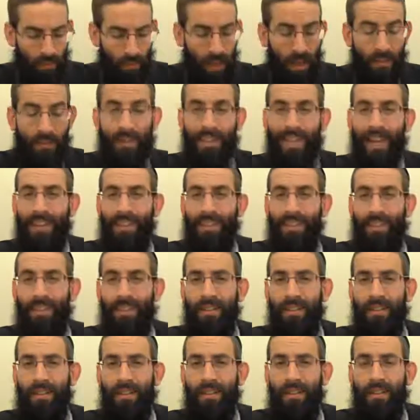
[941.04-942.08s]
Evidently,
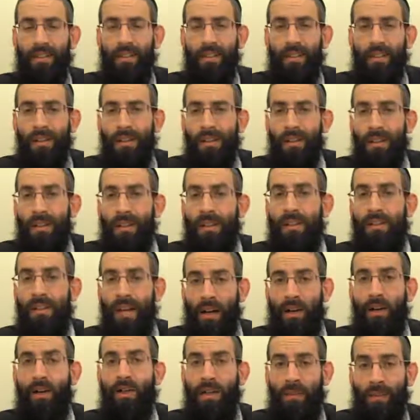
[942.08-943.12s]
he's
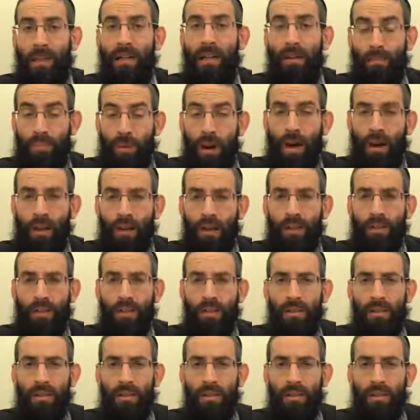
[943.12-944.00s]
not going to make a bracha